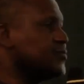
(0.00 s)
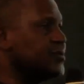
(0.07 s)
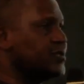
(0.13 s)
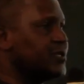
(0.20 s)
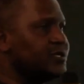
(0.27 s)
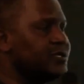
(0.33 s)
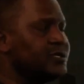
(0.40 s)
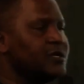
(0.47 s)
what we
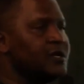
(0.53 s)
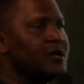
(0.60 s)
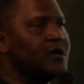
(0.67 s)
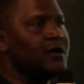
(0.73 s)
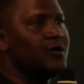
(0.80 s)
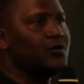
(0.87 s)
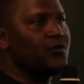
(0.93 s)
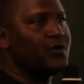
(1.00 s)
did,
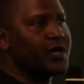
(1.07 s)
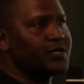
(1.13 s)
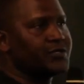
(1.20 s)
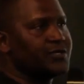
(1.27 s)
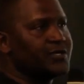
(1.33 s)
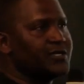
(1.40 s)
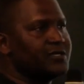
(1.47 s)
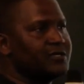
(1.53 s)
we
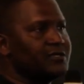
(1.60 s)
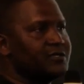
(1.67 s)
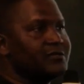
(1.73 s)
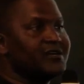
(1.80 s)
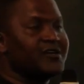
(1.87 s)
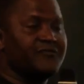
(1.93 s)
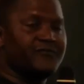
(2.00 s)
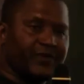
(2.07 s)
actually
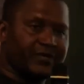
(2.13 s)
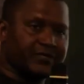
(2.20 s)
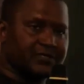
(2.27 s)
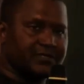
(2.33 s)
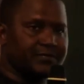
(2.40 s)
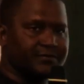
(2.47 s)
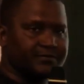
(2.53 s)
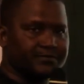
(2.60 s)

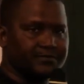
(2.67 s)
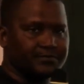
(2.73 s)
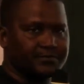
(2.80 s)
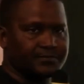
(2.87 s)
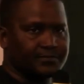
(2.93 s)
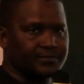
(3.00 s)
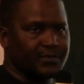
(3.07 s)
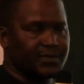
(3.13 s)
reinvested,
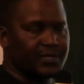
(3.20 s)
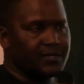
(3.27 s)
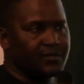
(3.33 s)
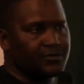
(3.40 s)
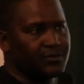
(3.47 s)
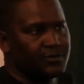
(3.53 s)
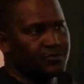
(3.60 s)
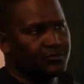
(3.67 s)

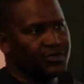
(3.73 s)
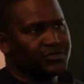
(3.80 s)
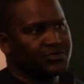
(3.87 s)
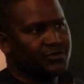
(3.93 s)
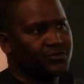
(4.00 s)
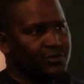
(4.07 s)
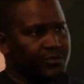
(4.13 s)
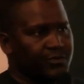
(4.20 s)
you know,
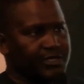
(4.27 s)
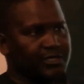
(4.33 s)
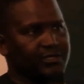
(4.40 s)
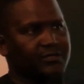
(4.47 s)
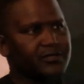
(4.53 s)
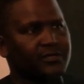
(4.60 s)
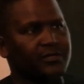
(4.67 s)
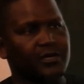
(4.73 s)
most of the
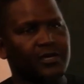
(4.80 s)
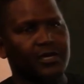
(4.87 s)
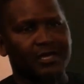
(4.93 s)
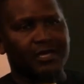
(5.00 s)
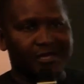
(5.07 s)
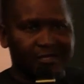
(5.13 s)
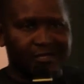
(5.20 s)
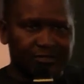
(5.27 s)
money
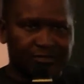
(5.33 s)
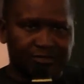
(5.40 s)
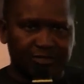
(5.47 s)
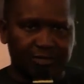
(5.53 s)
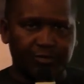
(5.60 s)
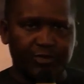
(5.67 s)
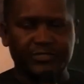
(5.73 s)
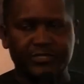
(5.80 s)
into
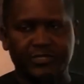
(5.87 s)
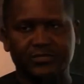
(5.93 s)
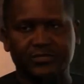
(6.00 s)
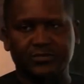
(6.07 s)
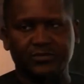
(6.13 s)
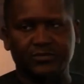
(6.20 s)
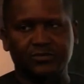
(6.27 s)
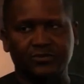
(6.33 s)
the
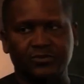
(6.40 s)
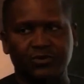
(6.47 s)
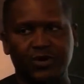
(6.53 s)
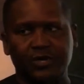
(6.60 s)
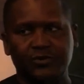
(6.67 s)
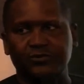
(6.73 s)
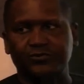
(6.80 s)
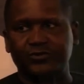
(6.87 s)
business. You know,
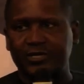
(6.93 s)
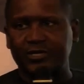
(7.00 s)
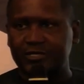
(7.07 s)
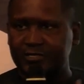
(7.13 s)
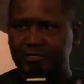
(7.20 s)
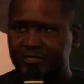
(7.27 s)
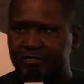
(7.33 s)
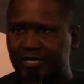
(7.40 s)
we are not
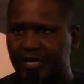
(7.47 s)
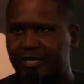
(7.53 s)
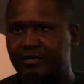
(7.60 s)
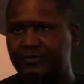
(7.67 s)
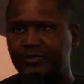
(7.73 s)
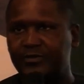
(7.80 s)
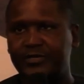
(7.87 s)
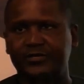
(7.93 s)
really
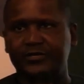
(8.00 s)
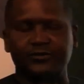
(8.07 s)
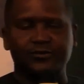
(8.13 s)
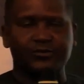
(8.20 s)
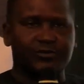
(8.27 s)
sharing money,